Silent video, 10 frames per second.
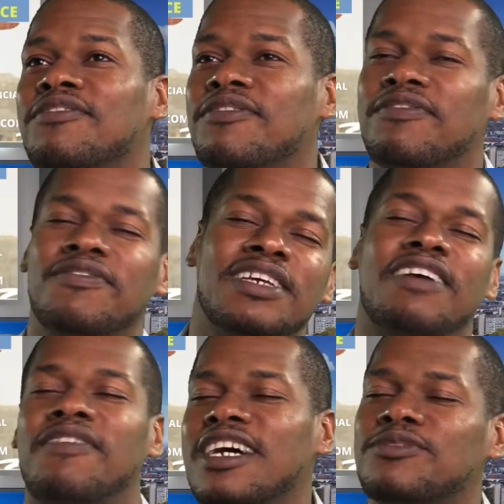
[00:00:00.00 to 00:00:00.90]

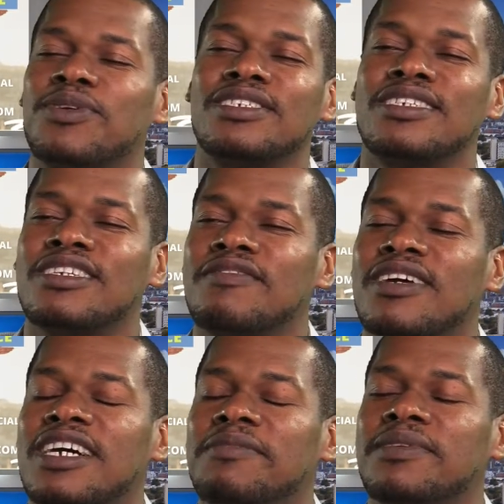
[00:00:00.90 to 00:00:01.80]
vice president of
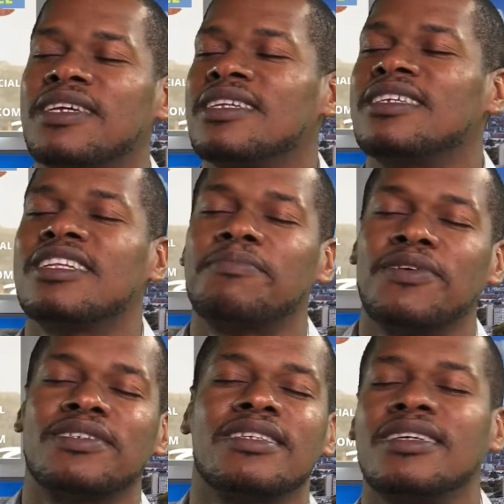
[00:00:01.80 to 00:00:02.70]
the company and the other
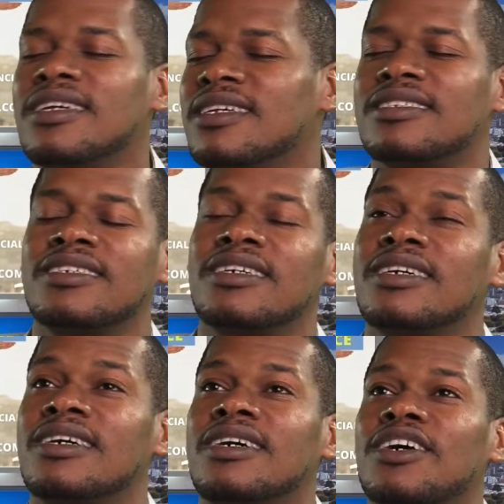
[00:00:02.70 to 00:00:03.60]
person is
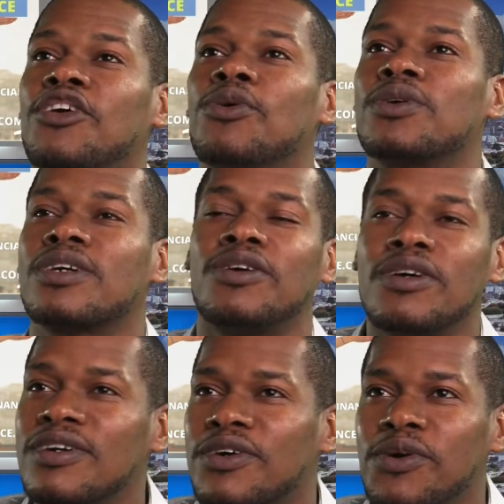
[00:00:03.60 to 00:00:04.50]
the
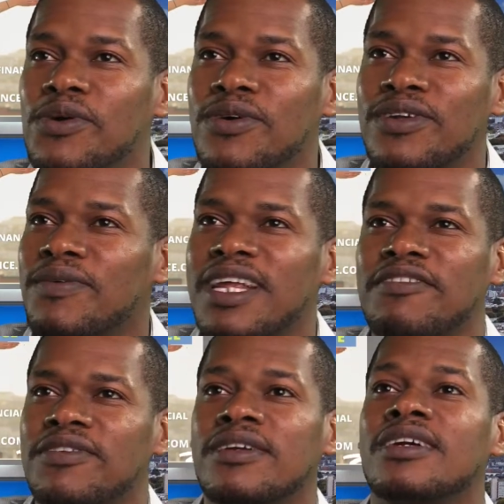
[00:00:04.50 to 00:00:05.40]
co-owner,
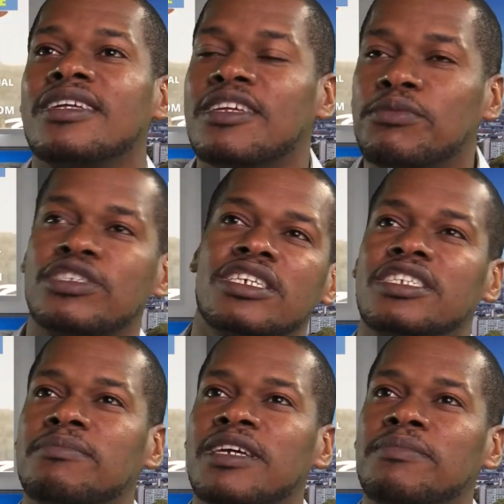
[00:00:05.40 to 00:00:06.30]
whatever the
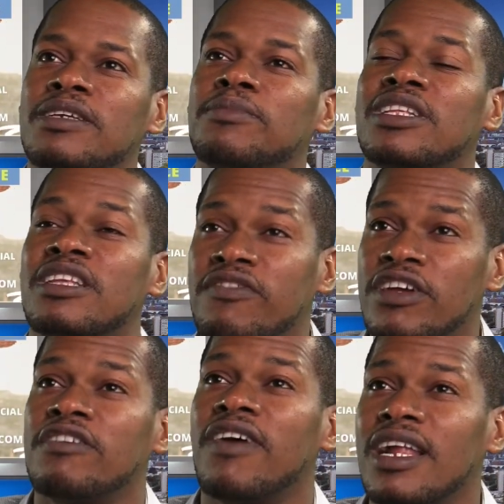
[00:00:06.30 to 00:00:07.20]
position may be, but they're
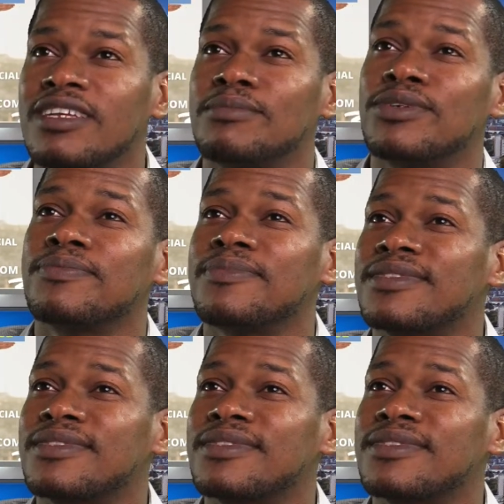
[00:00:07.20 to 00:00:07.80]
very valuable.